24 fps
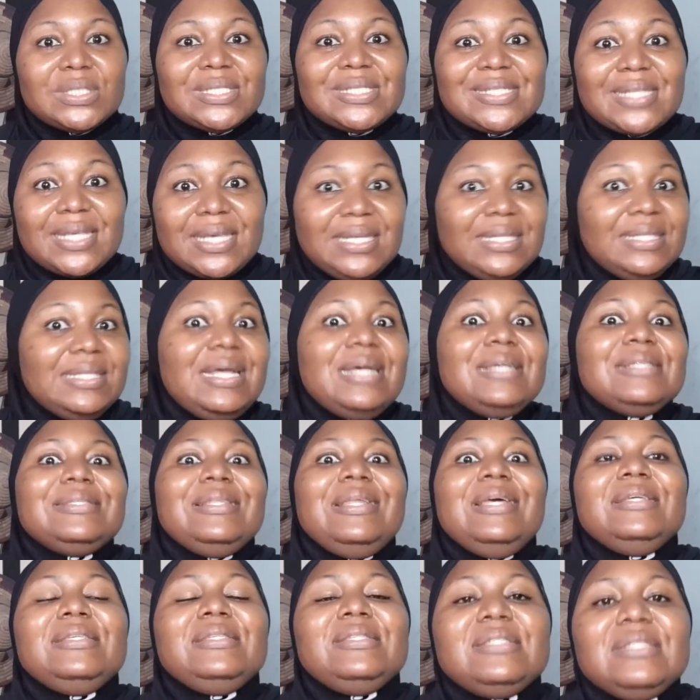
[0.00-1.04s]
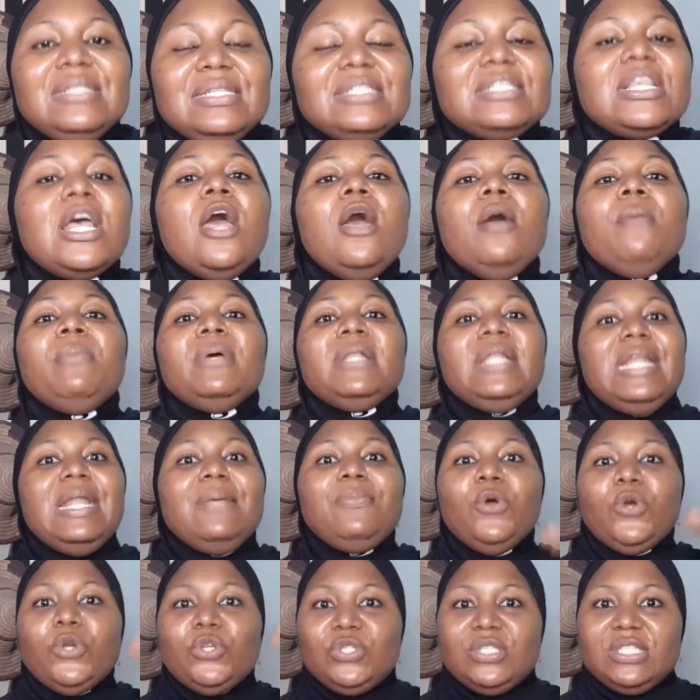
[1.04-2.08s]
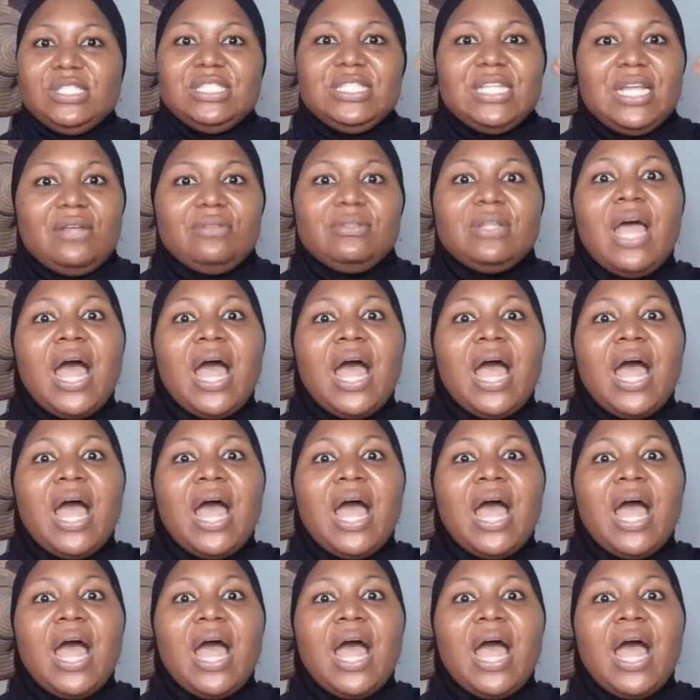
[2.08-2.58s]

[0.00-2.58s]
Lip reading: skin. That's like 6, but then I'm not going to sit down